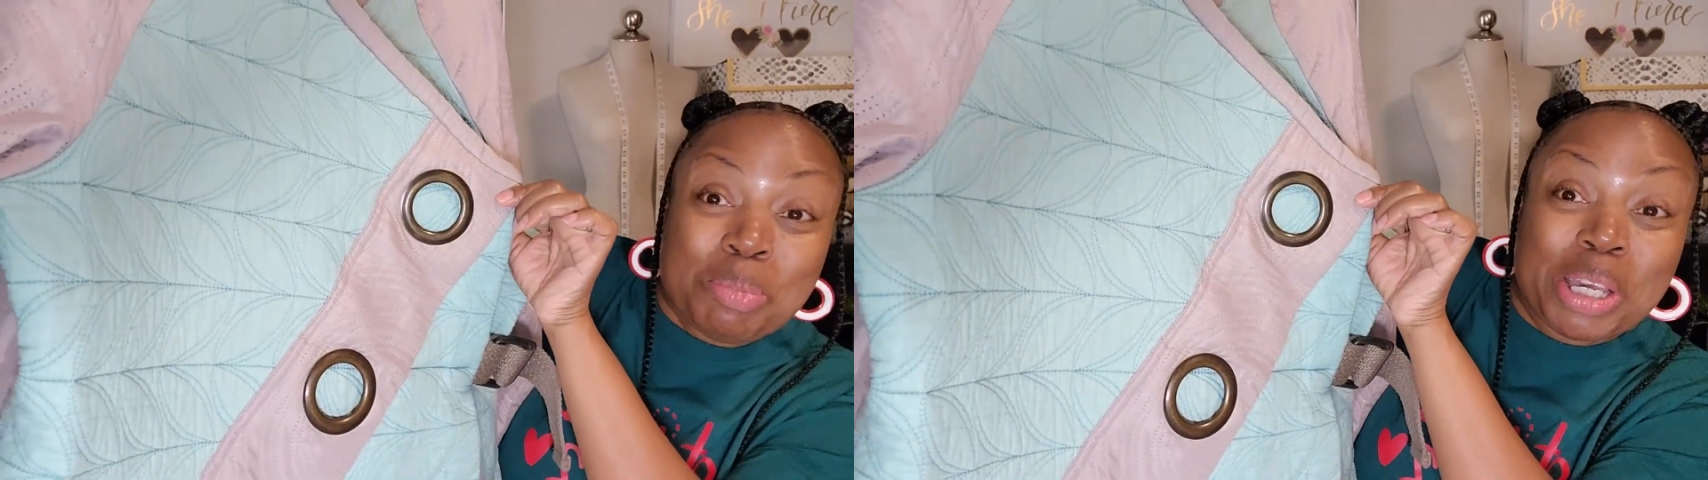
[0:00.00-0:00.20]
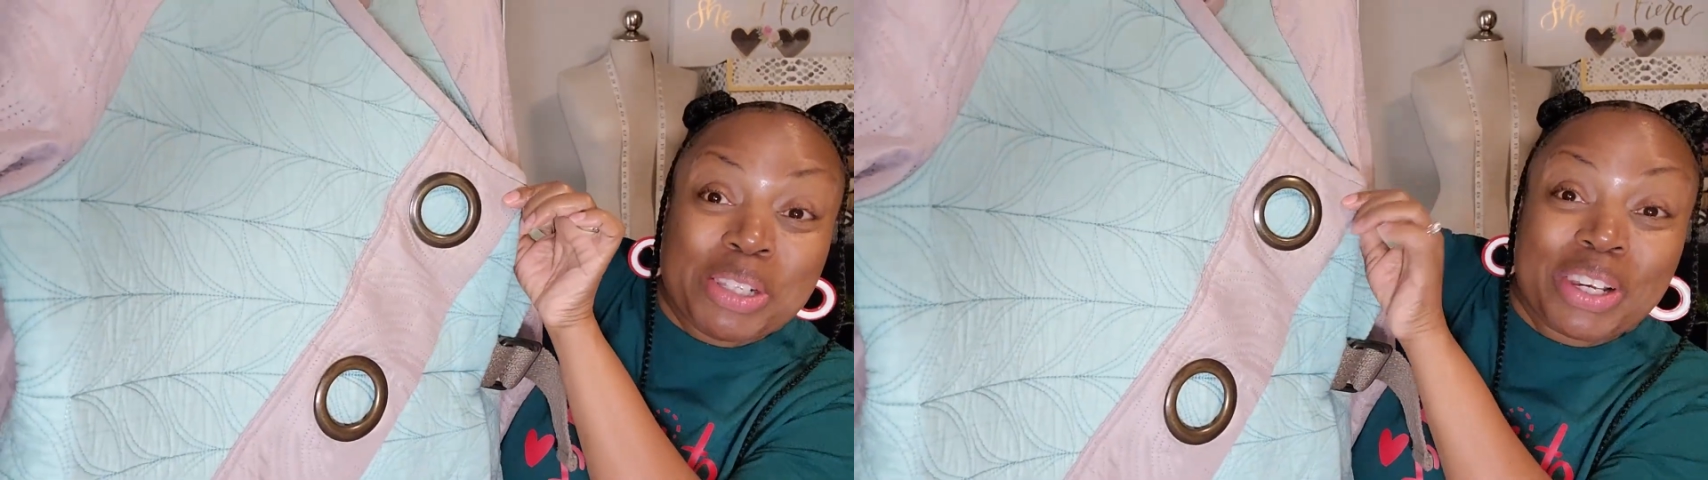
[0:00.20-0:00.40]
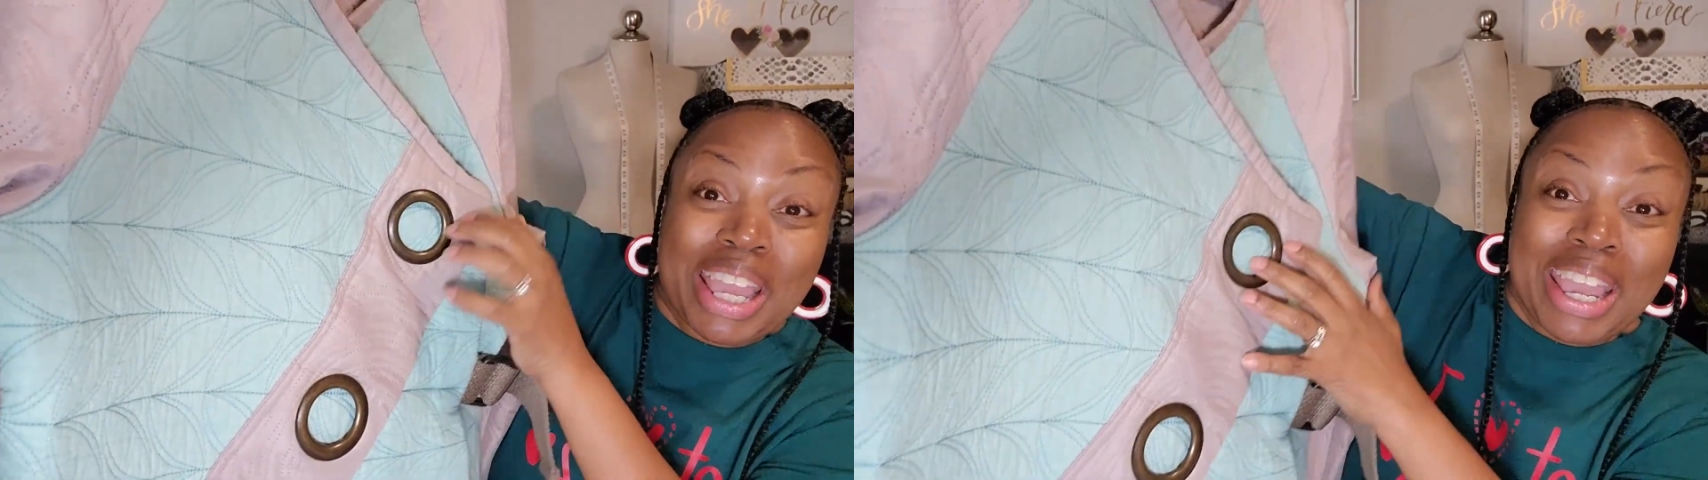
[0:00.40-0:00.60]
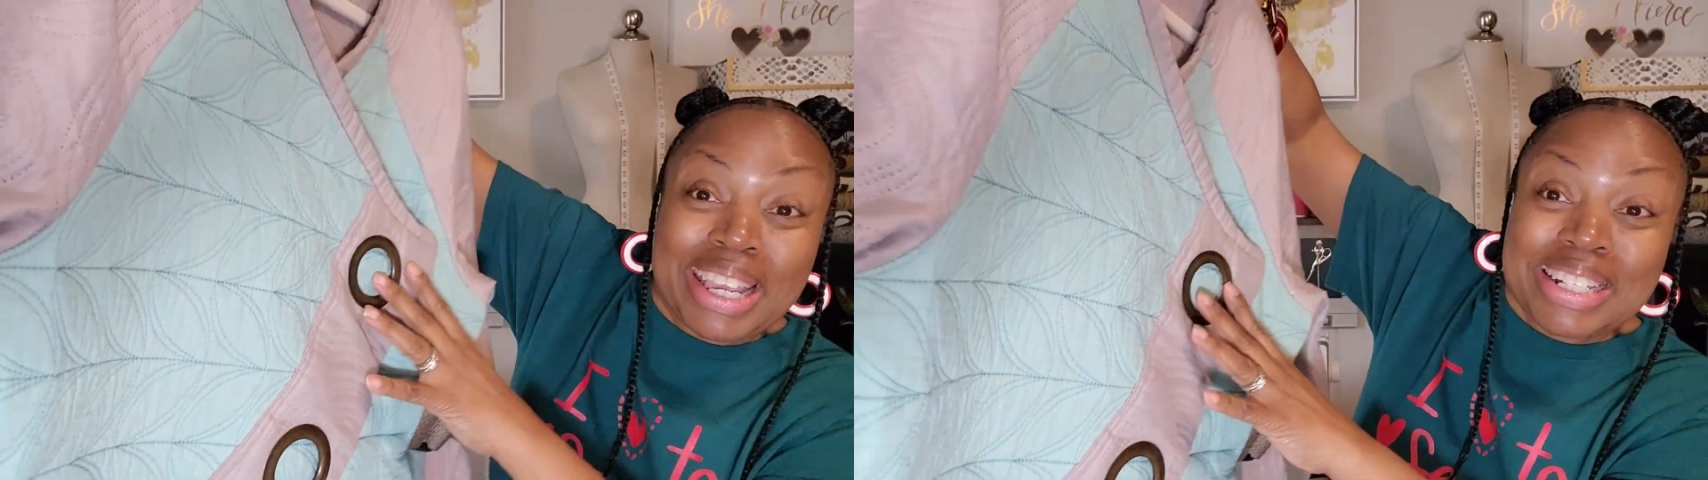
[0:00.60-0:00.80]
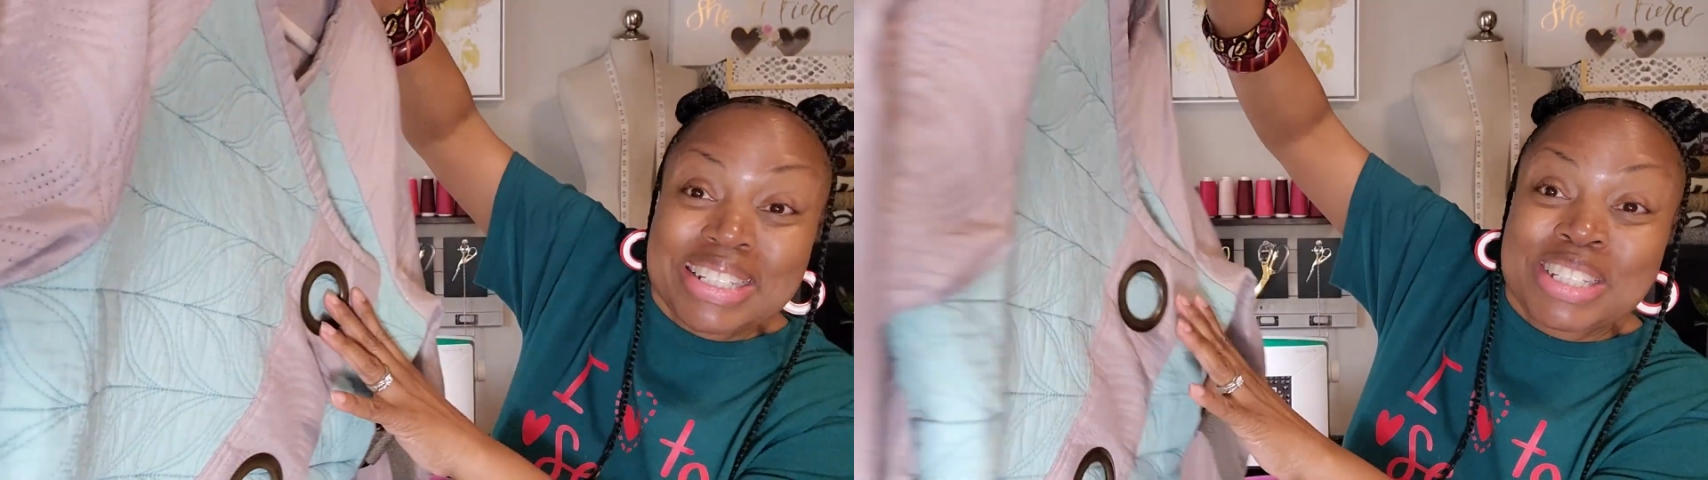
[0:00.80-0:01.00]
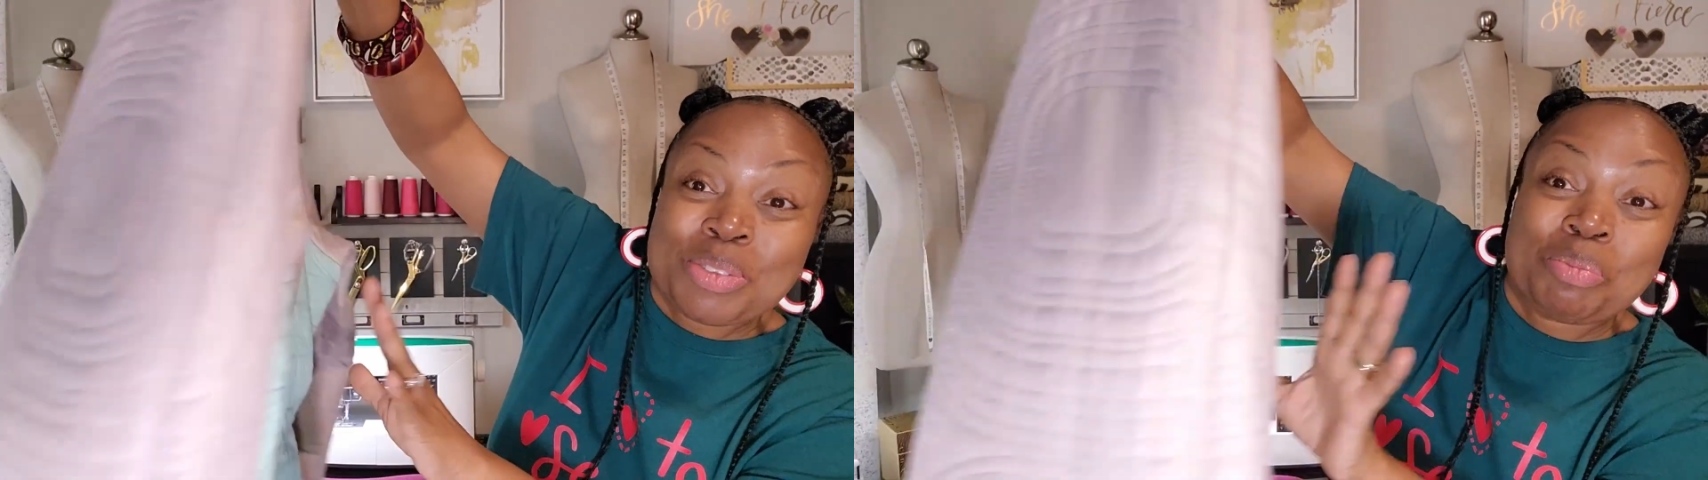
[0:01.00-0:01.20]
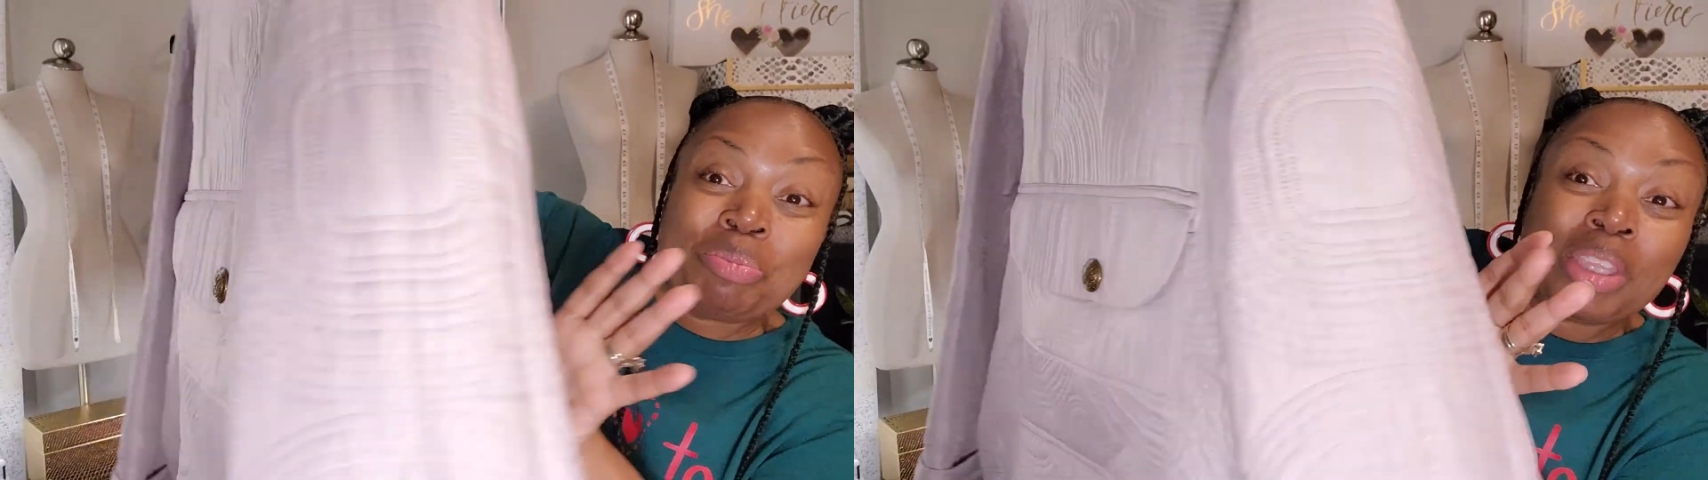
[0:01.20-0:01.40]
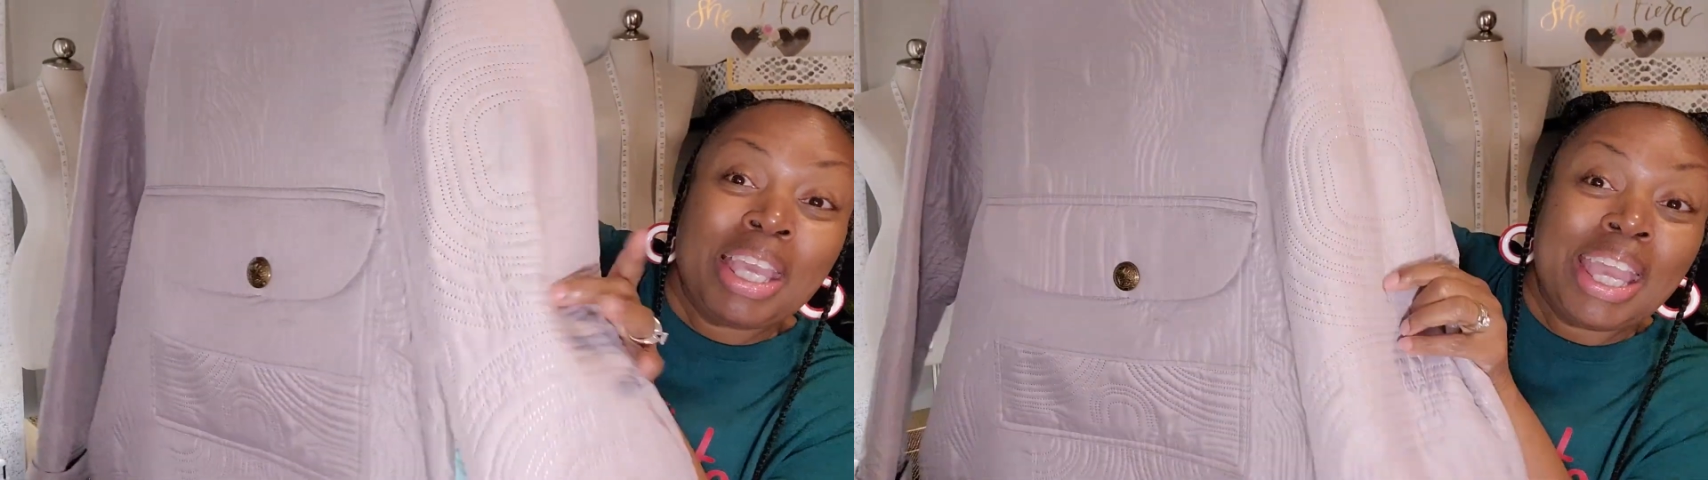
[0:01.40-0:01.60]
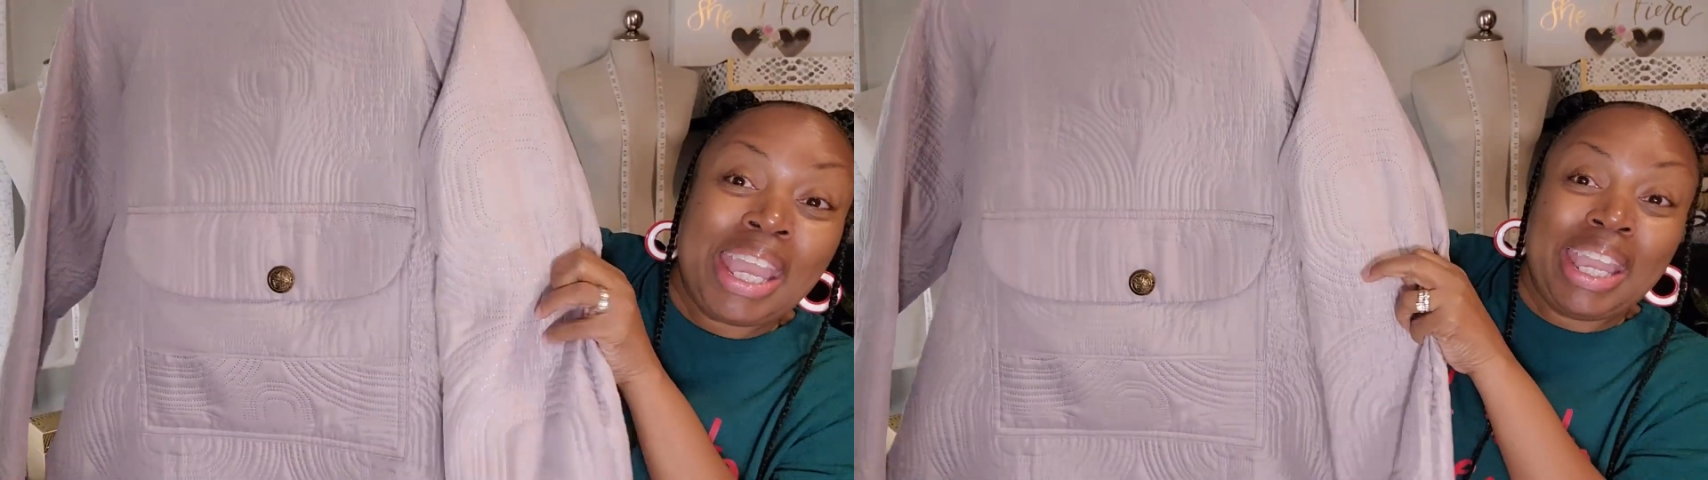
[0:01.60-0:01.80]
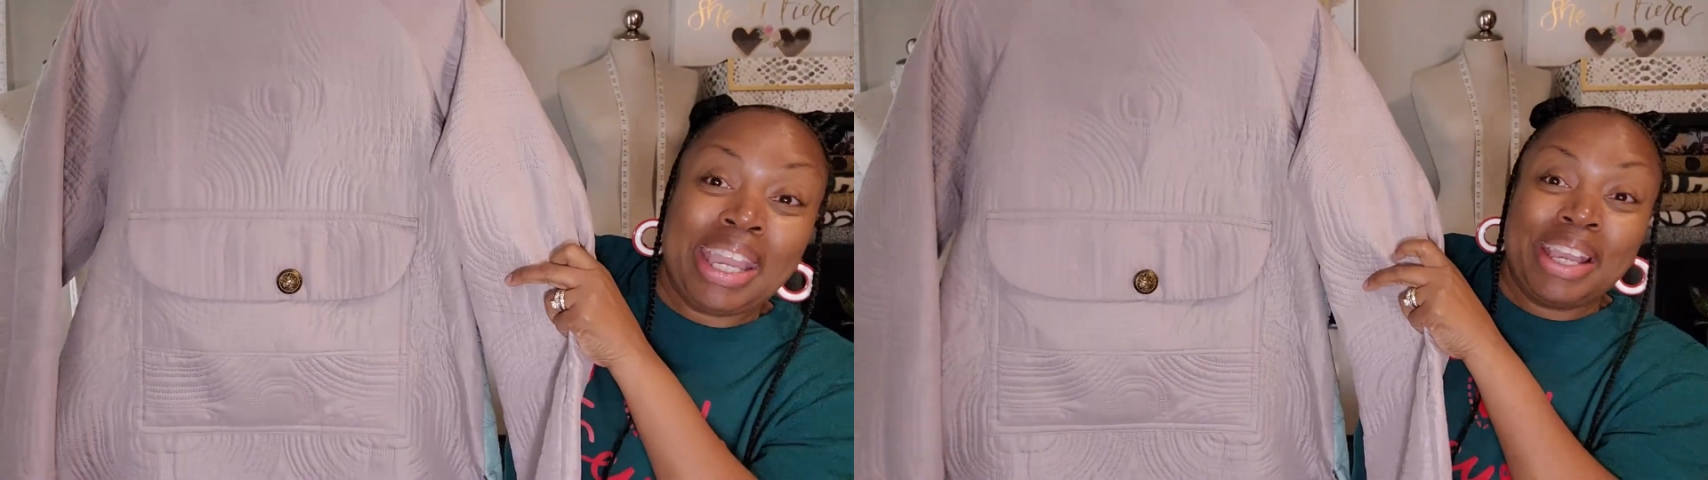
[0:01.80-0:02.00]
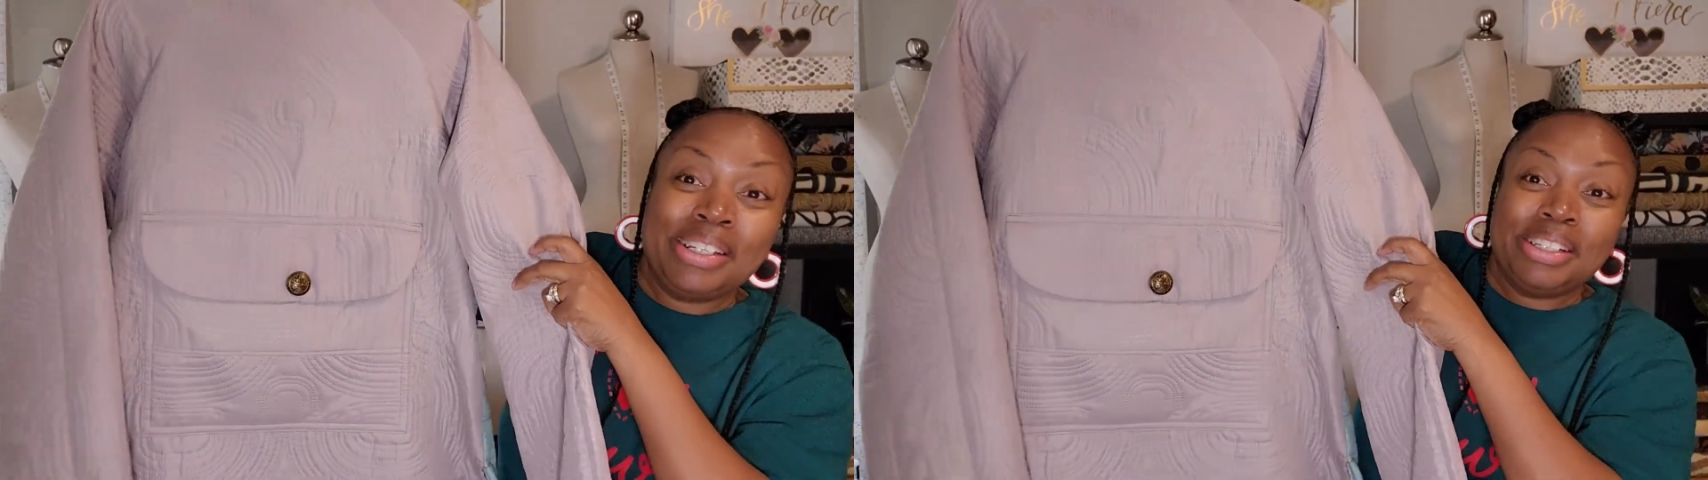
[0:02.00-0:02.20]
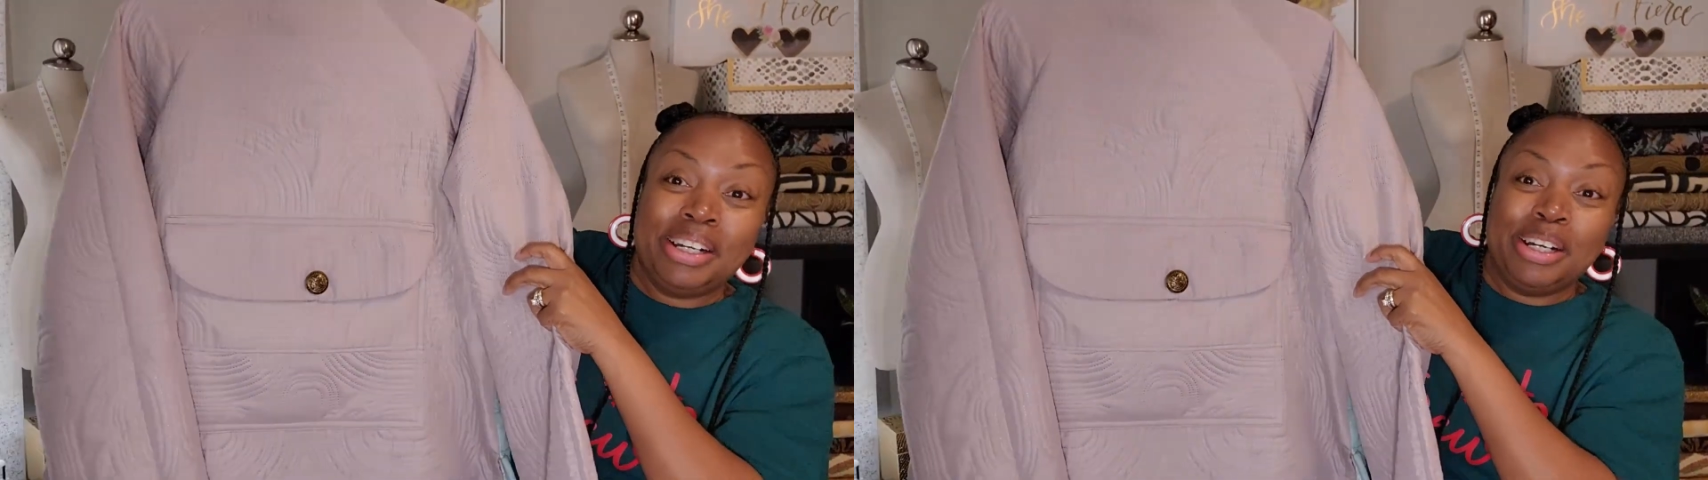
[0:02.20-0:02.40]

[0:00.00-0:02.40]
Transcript: pillowcase. And